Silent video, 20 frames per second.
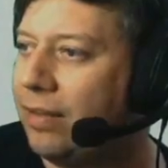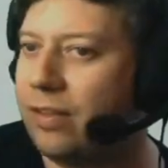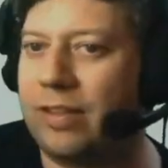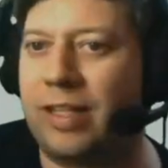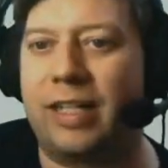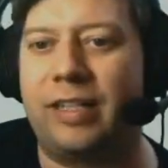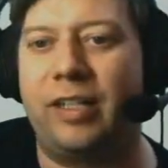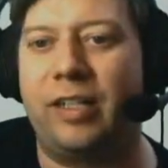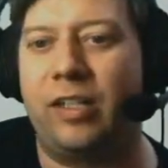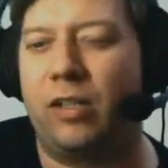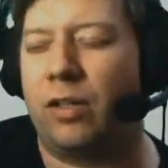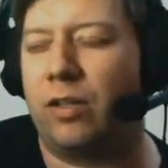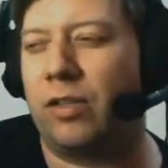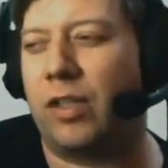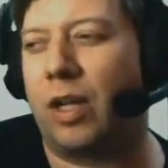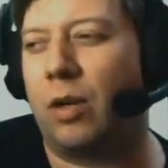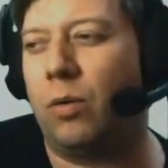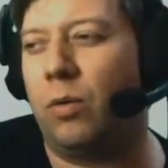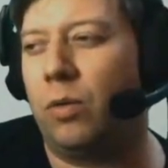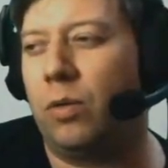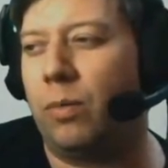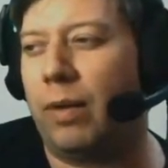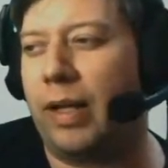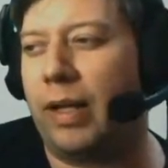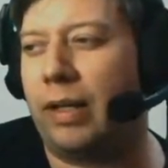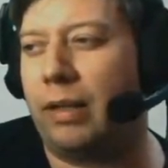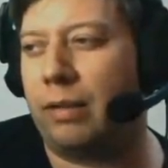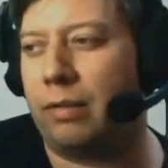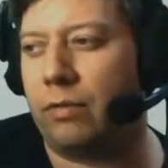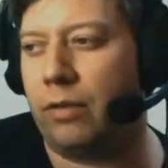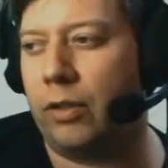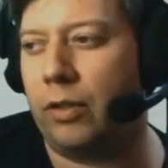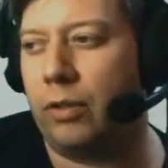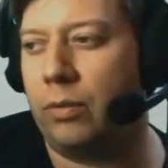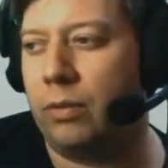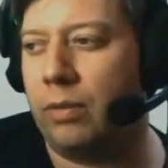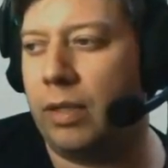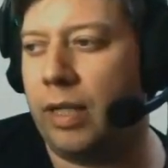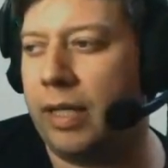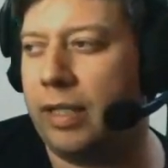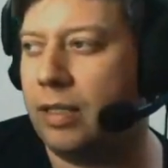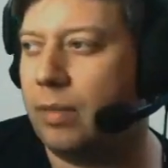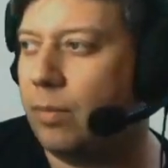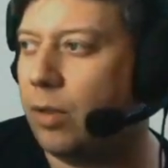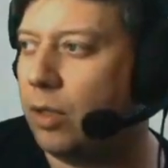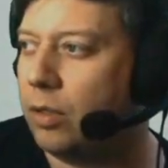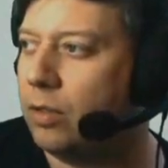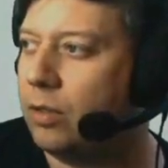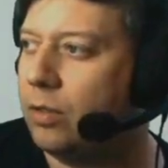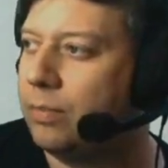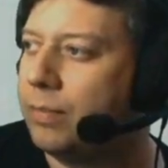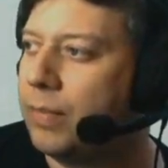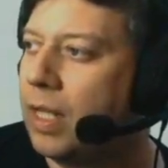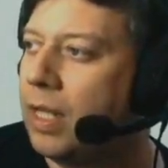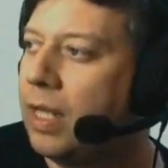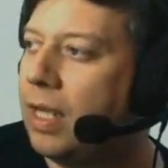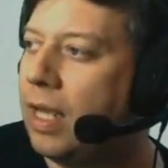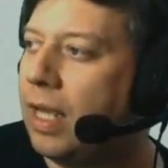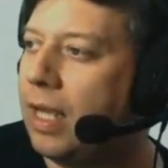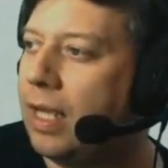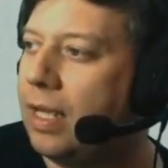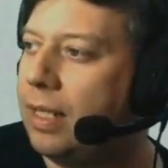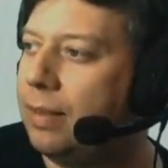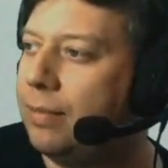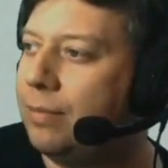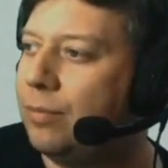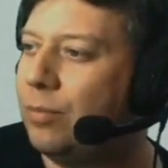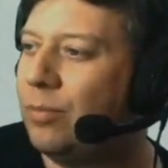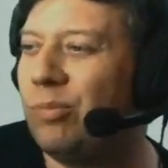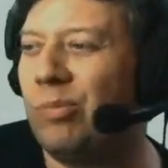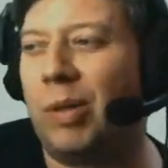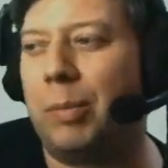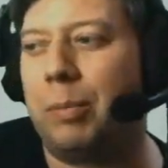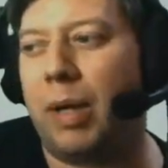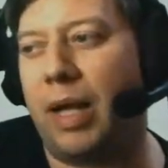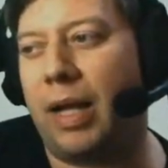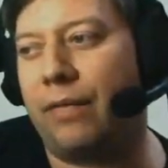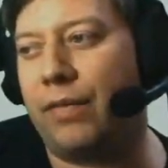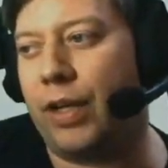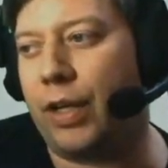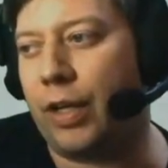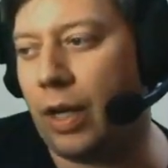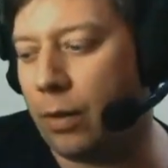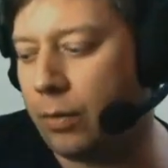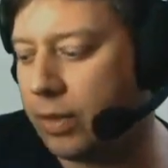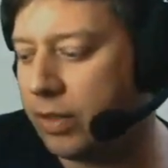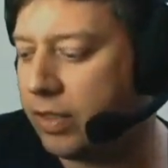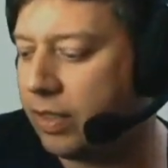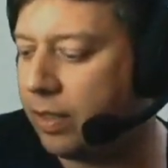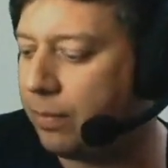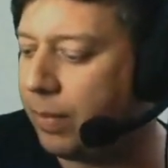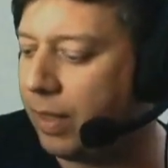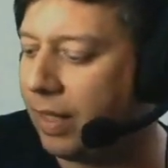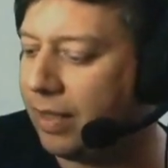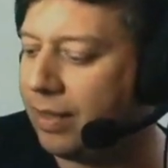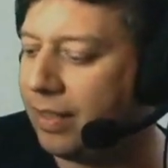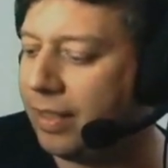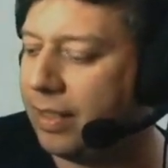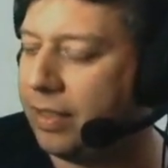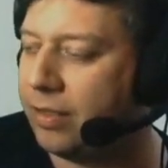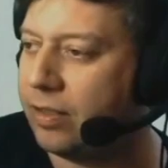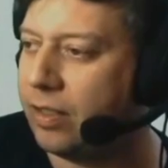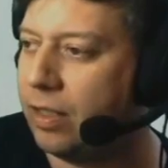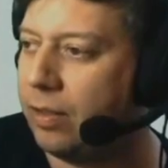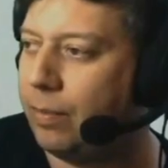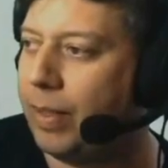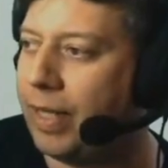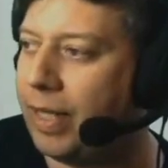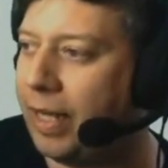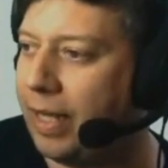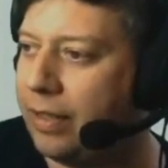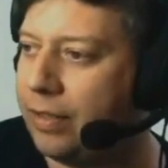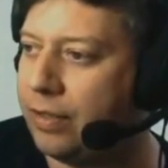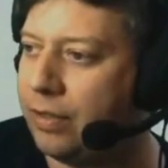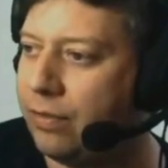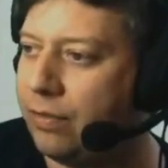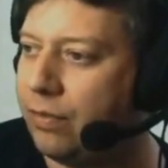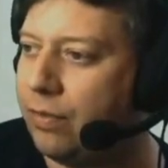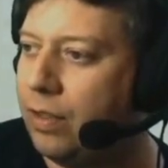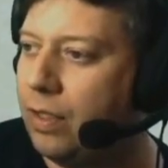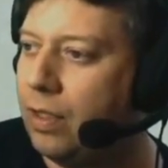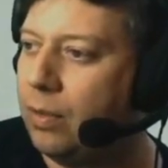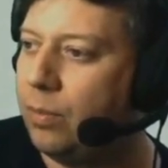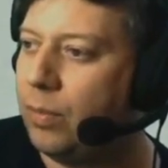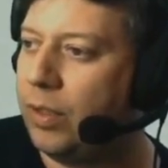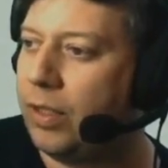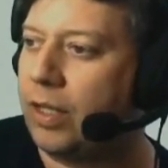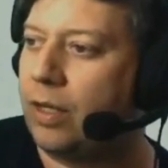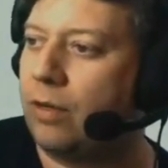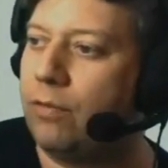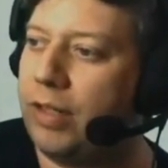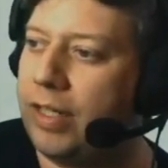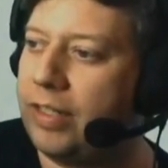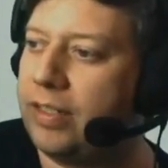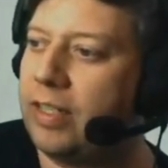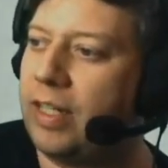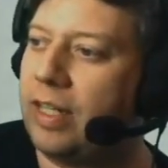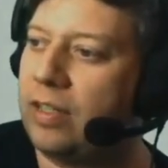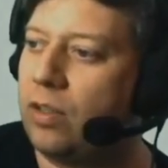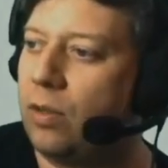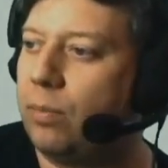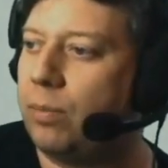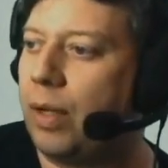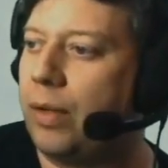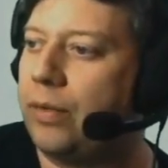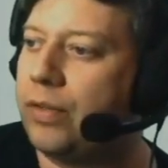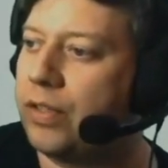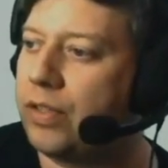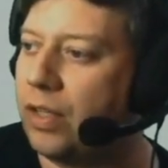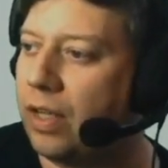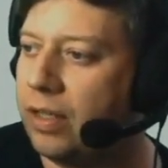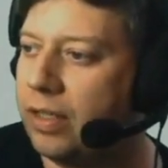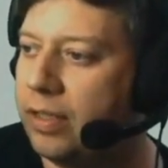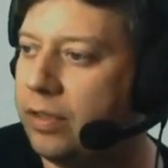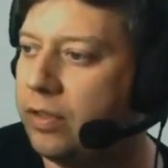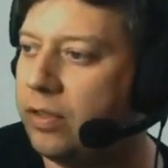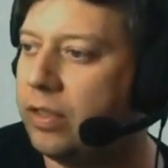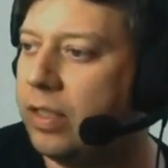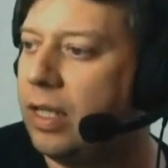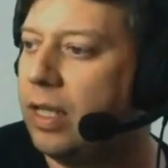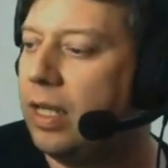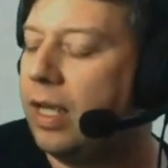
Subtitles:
There's actually slots that go all the way through in the model. We might have a go at it, but I think it's going to be a case of putting a recess on both sides,